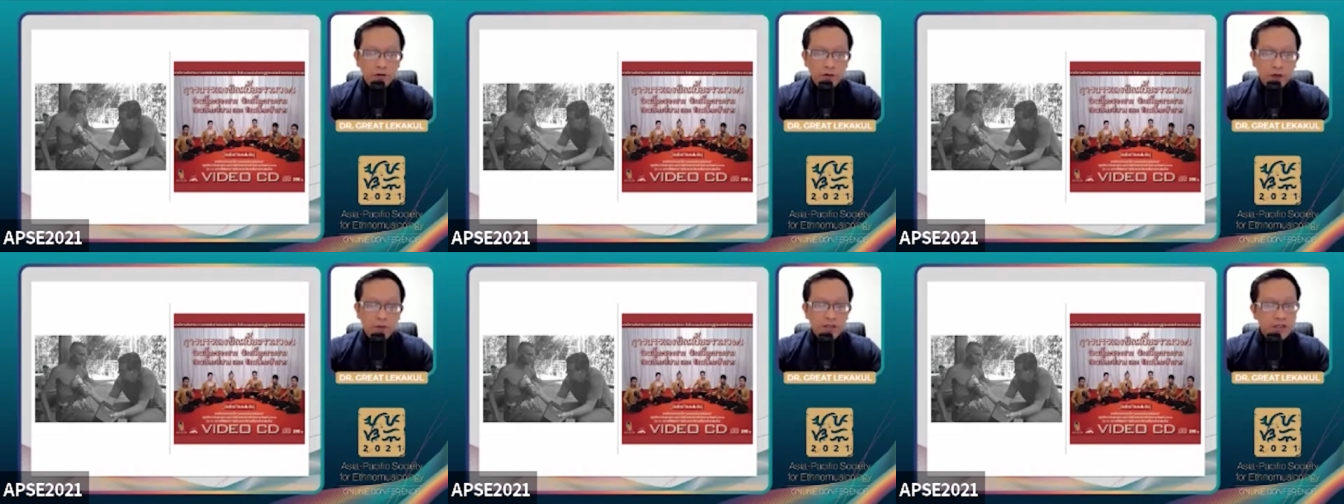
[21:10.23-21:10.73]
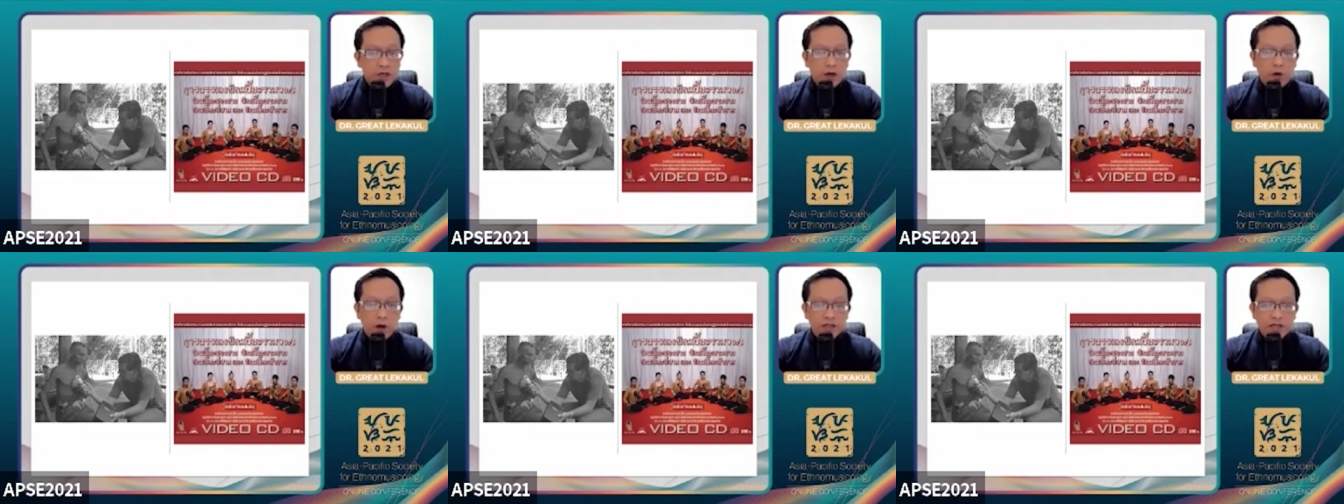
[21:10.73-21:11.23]
uh, Mister
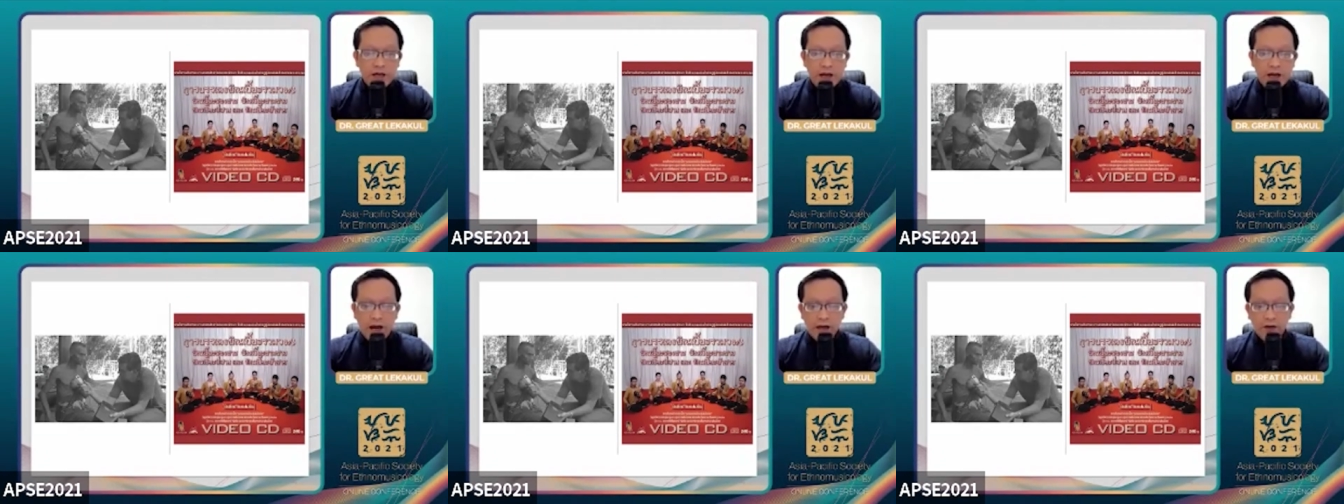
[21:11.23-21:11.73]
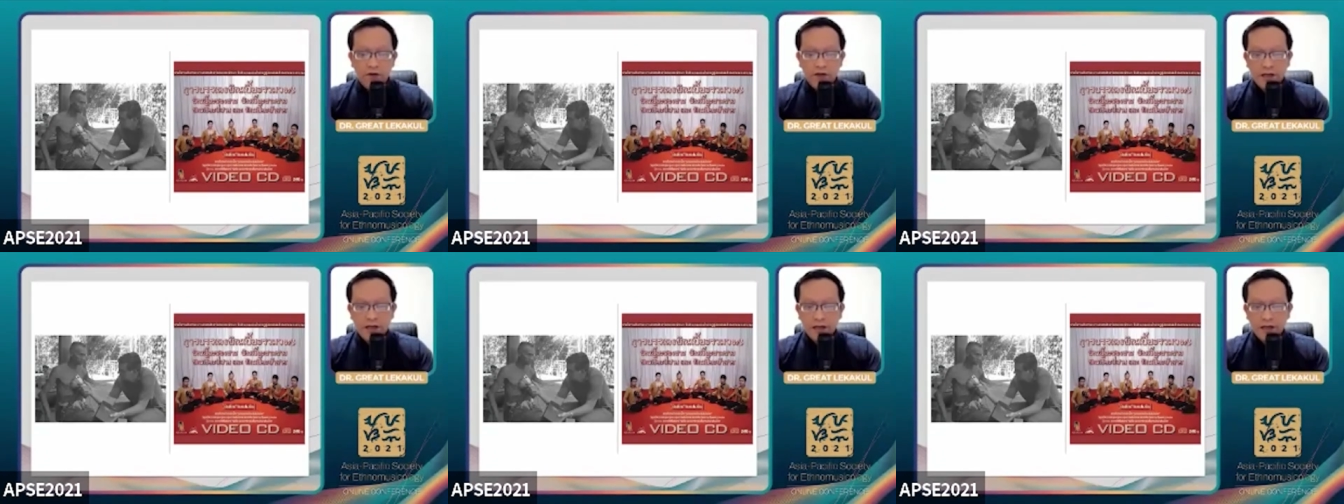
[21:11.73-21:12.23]
Kwanchai and
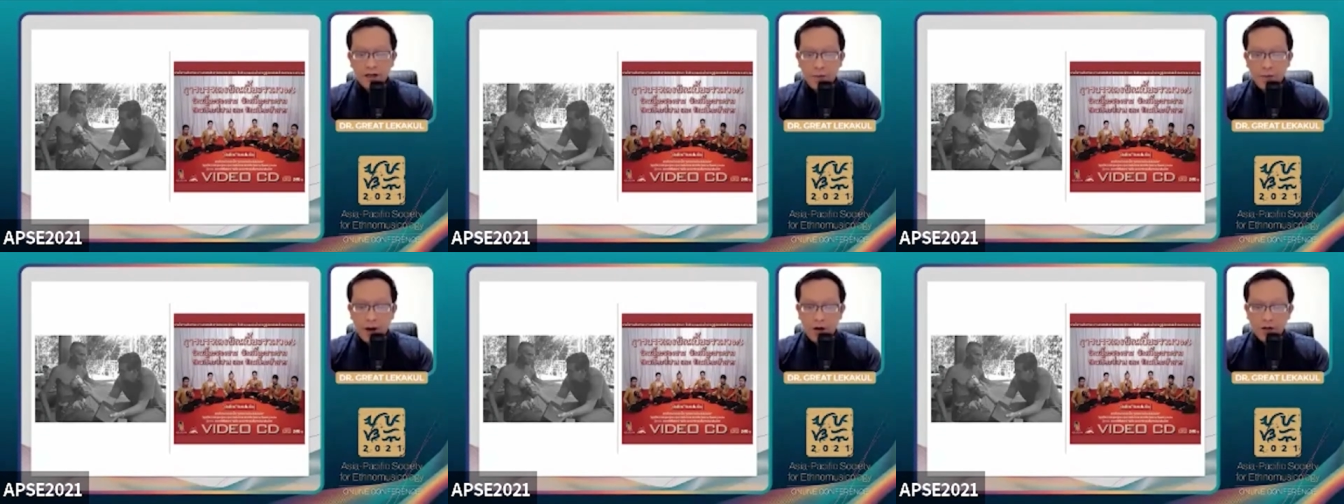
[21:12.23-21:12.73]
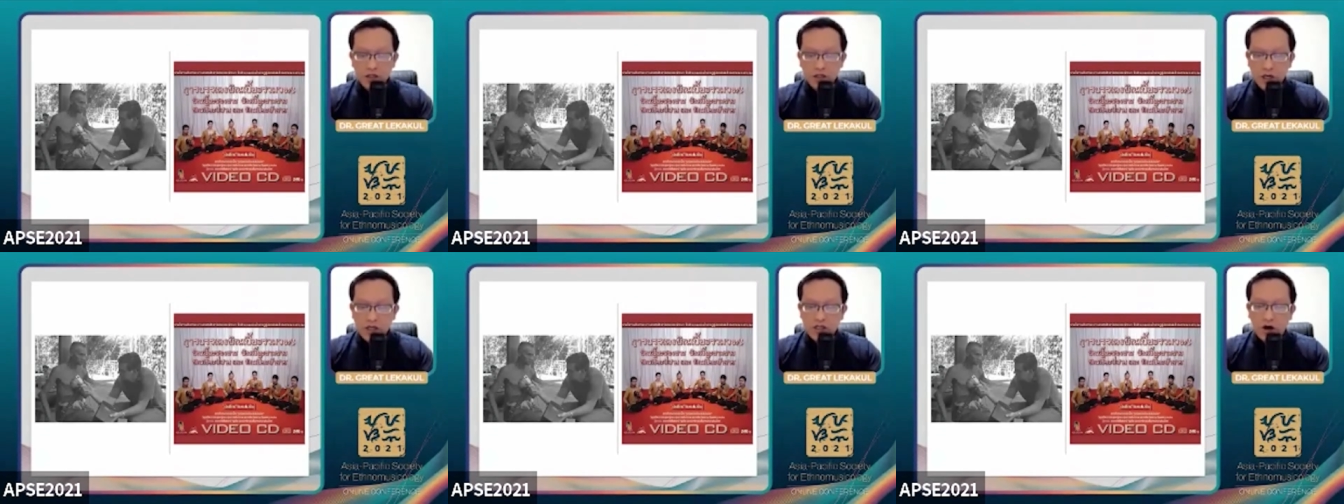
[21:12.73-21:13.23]
Visantat about the
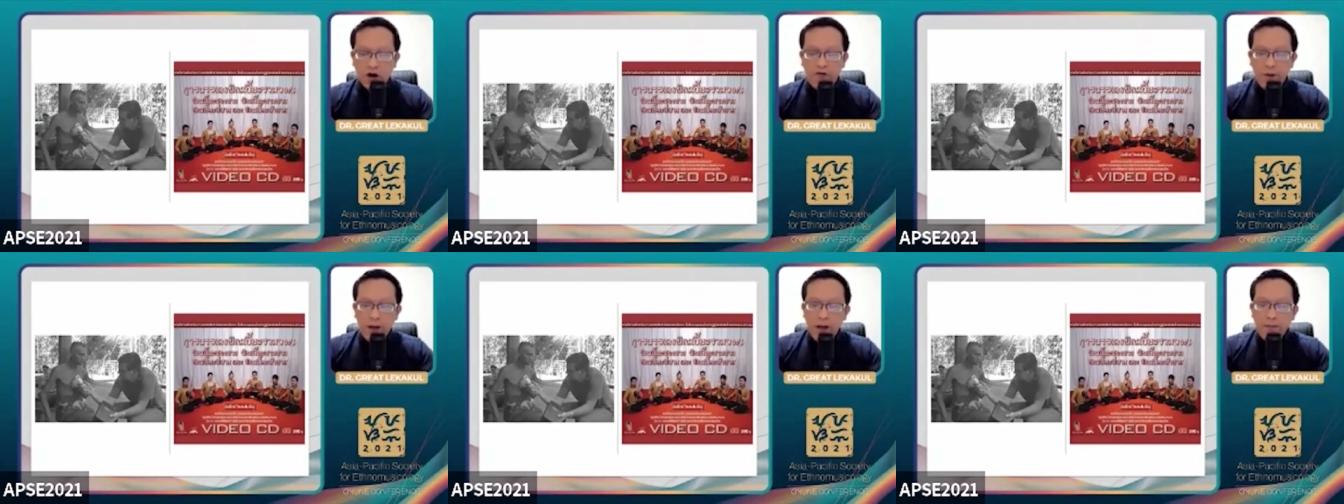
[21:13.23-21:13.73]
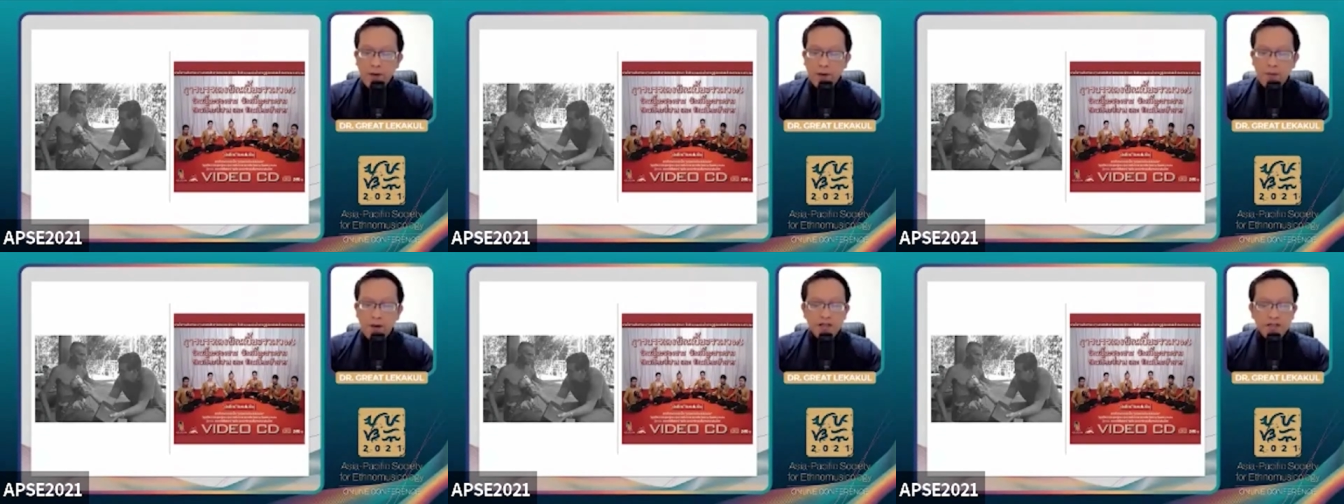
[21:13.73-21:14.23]
change of
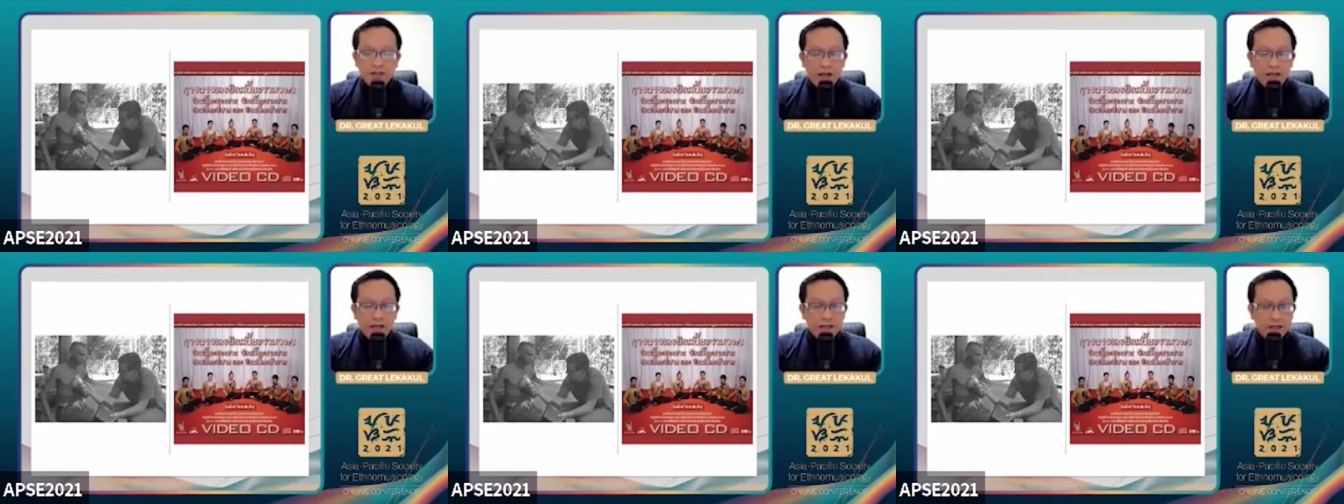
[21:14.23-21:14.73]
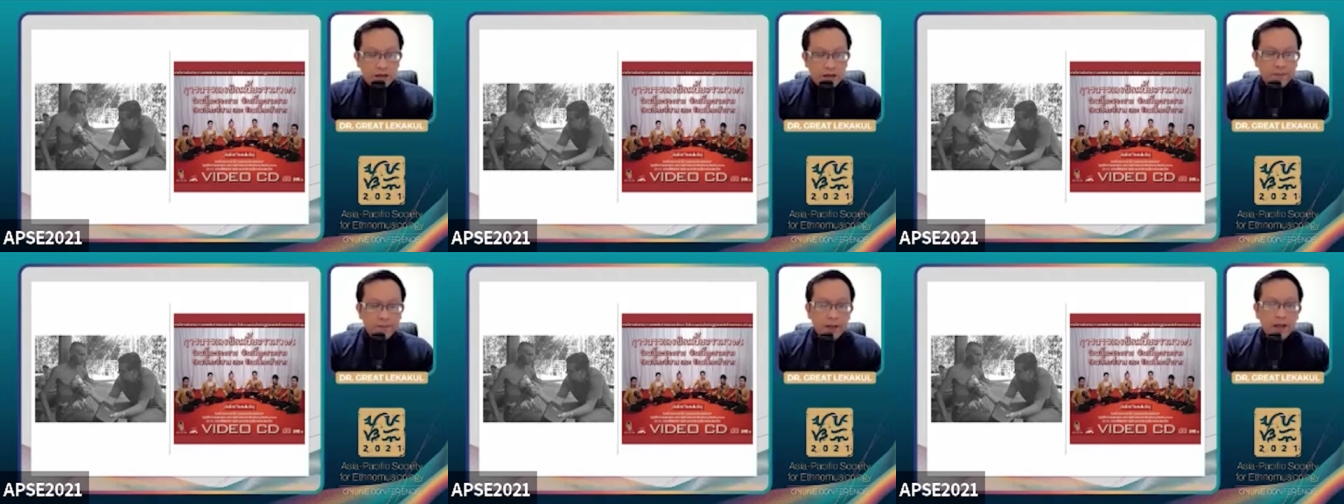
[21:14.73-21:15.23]
Phin Pia's
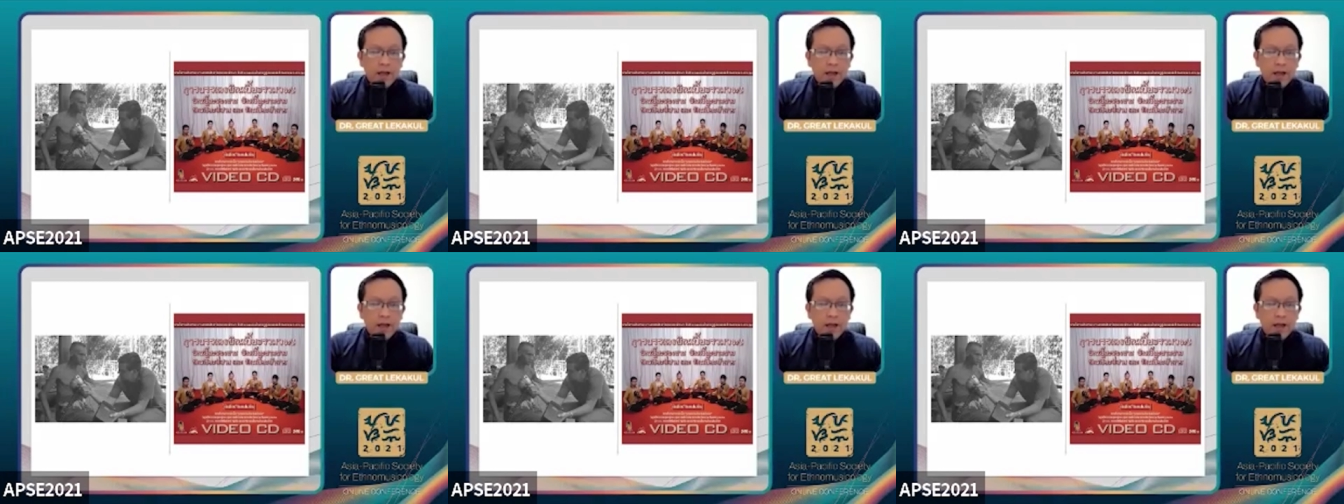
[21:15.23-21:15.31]
identity.